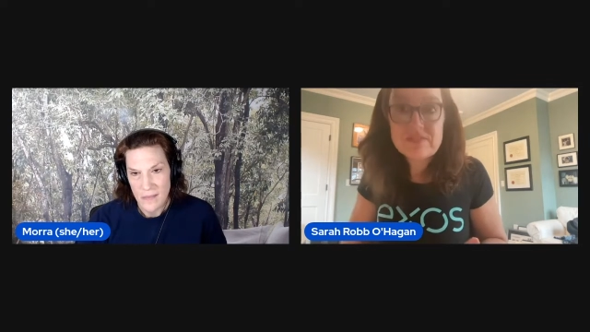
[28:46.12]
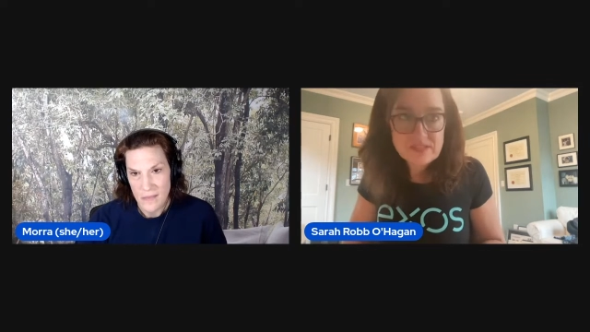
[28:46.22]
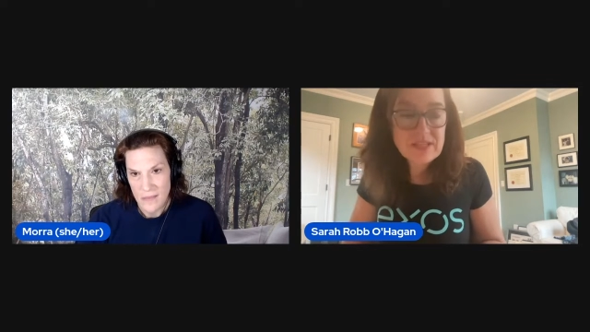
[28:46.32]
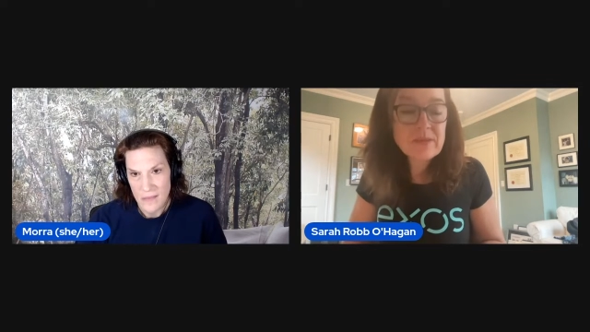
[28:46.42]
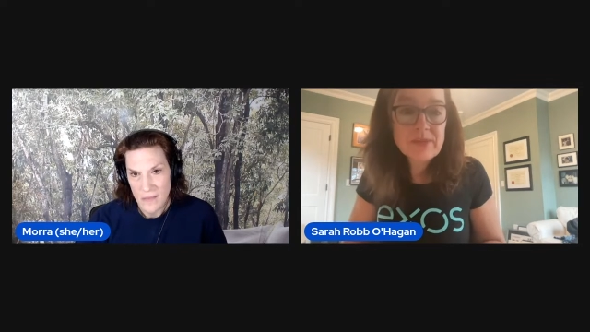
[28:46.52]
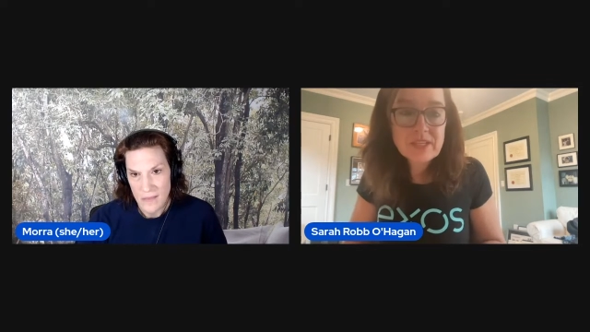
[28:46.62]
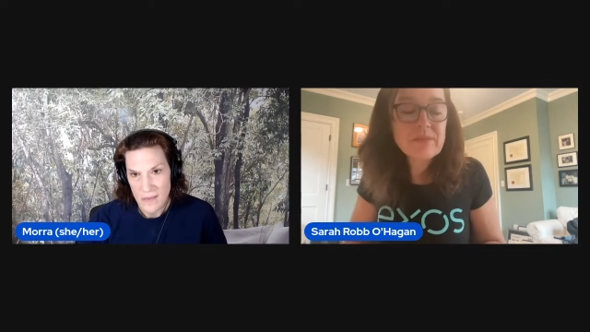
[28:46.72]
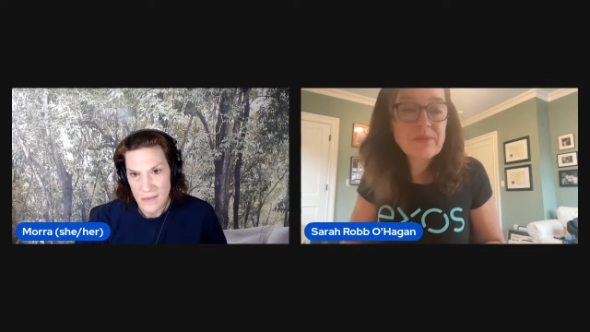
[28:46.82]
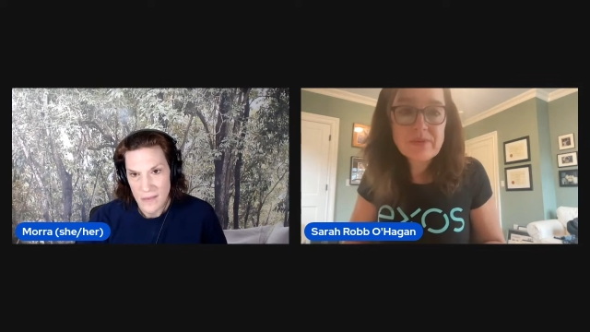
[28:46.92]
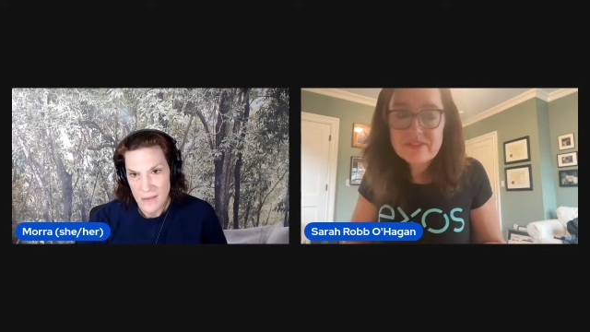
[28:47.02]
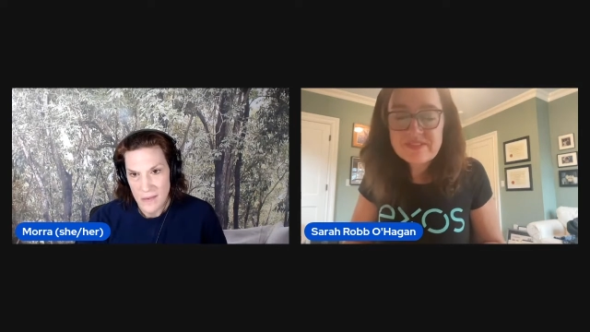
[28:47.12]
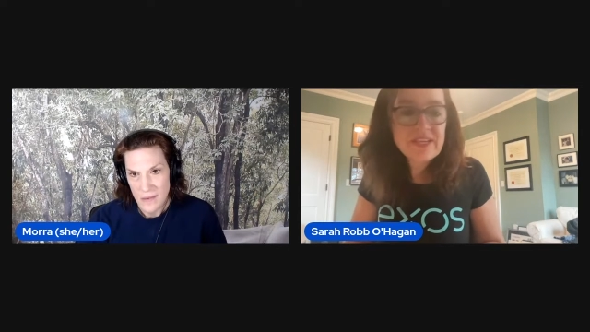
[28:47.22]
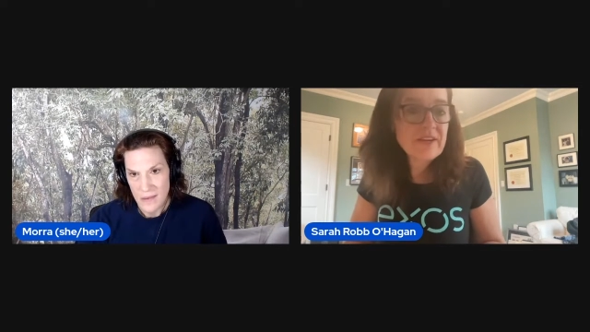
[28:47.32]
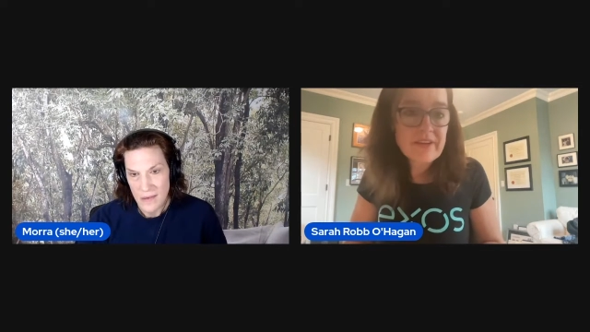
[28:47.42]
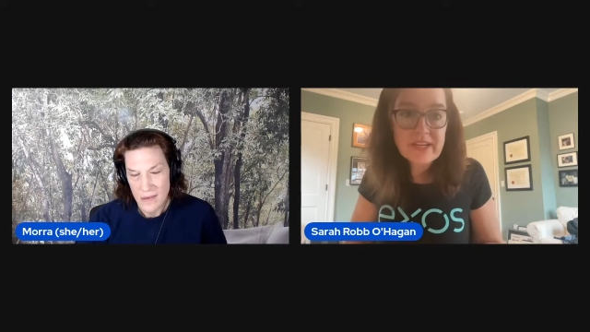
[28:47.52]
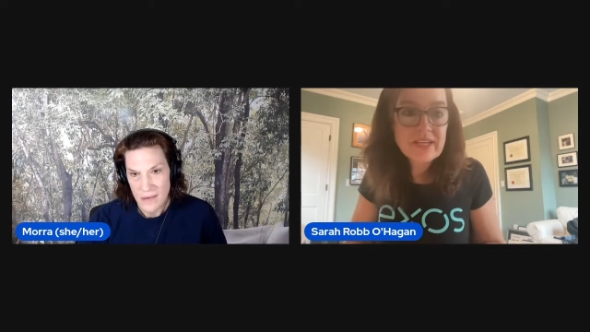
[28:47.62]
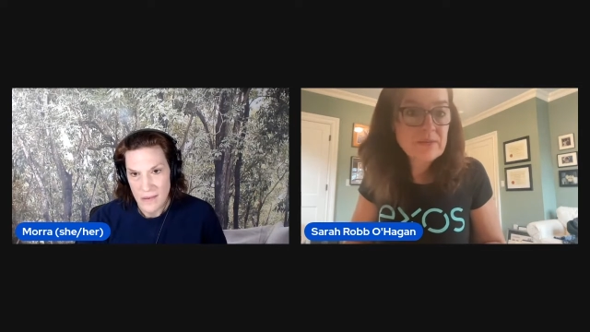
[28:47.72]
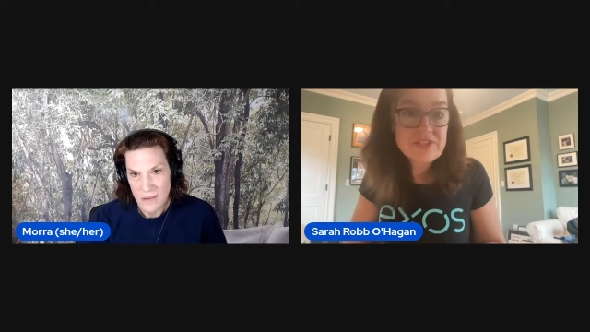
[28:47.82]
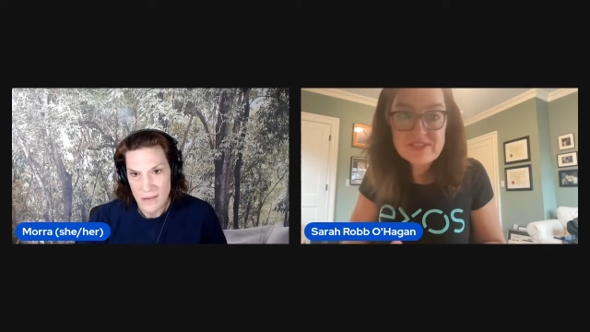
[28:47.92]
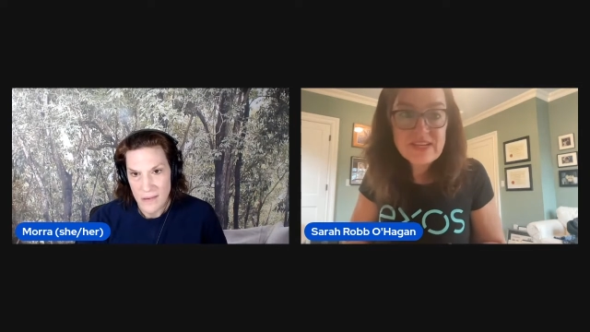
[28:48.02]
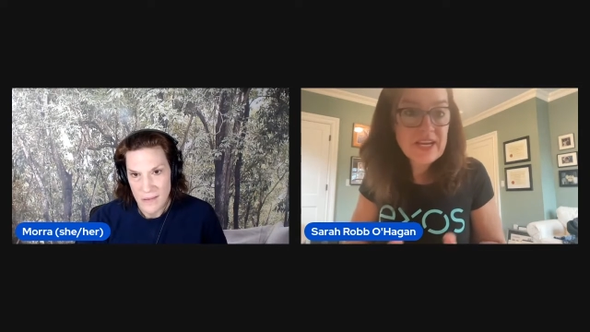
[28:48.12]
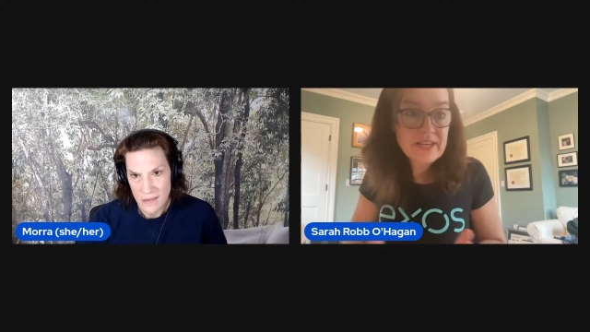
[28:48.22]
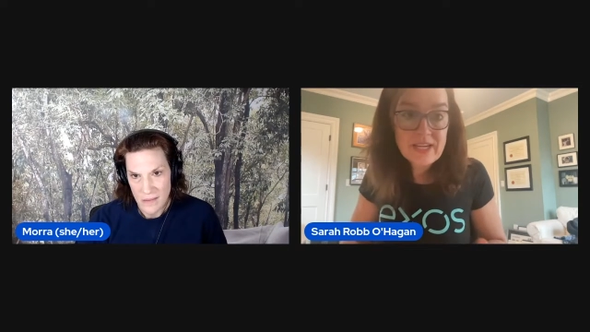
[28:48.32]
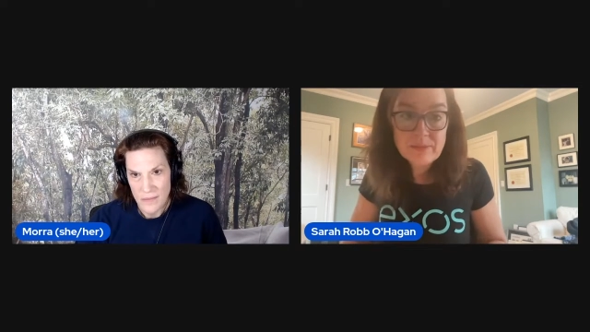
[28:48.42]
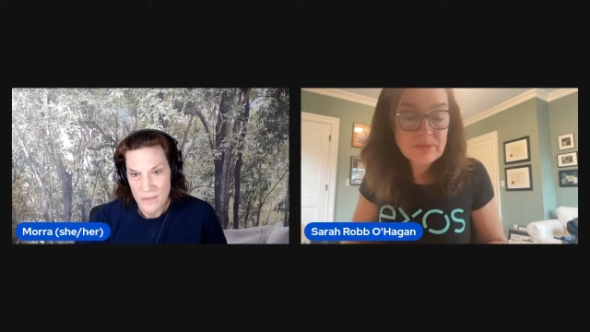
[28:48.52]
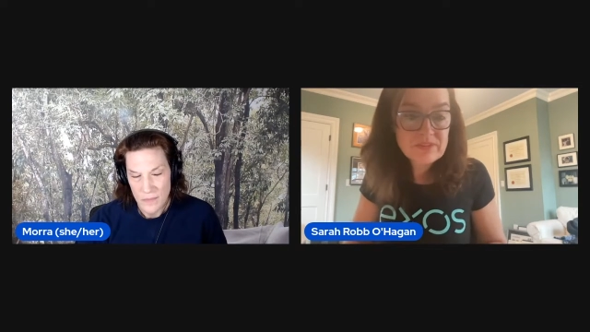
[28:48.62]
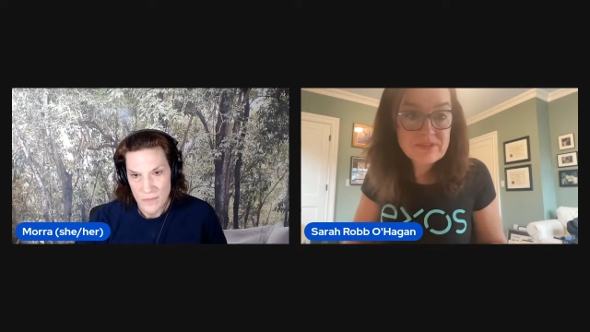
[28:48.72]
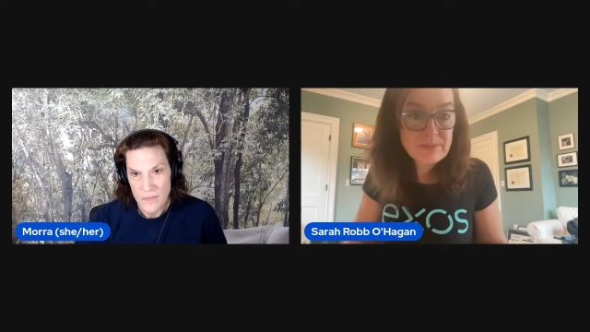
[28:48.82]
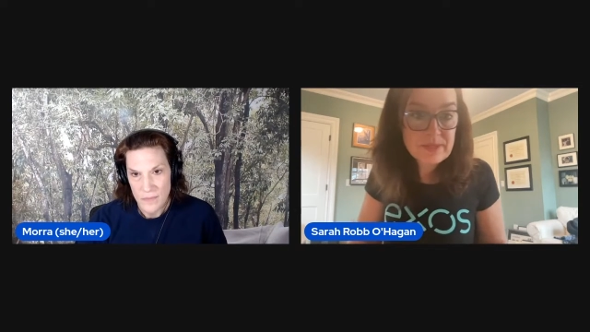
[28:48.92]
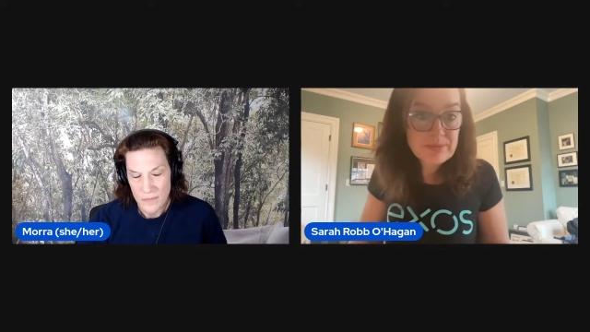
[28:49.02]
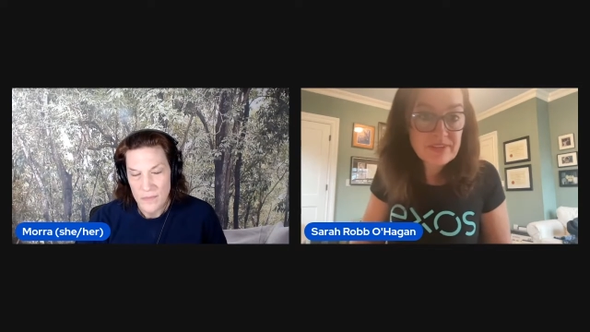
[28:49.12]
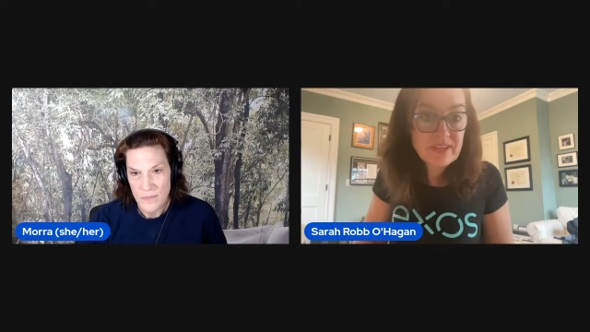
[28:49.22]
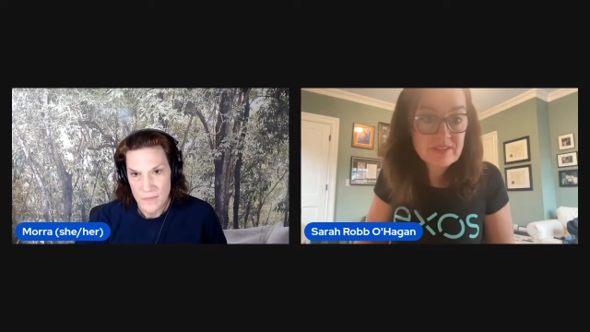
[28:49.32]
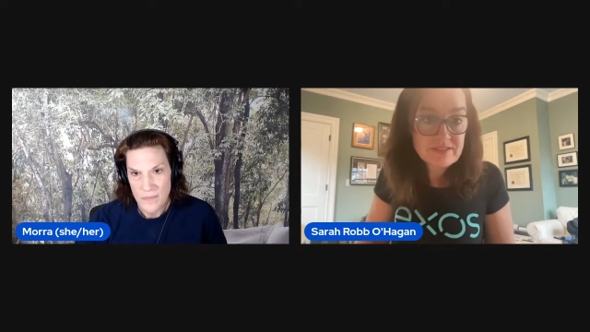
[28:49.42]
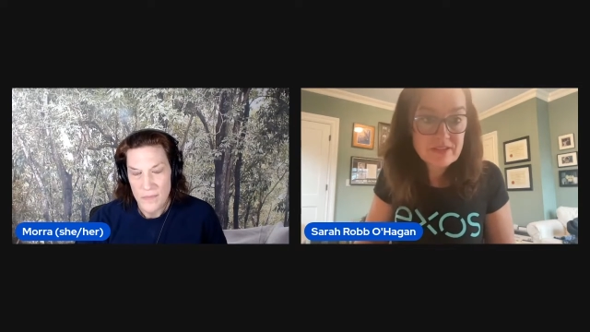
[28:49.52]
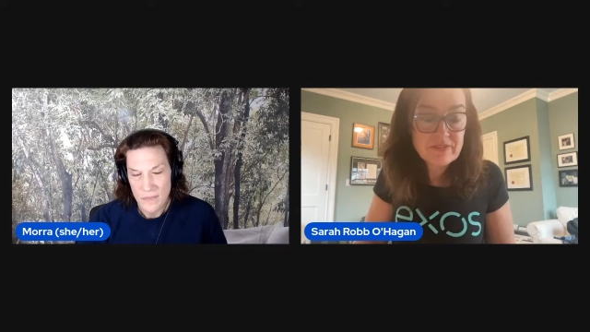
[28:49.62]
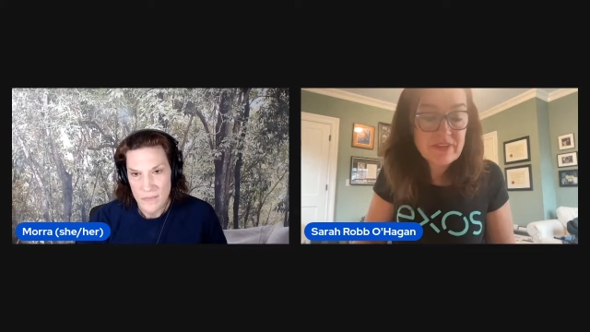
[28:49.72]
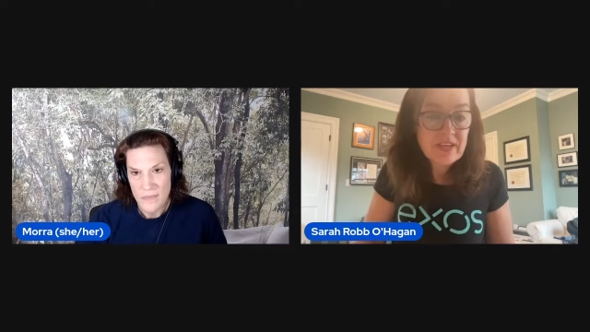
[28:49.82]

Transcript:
Speaker 1: sitting at my computer staring and I'm just unable to be productive.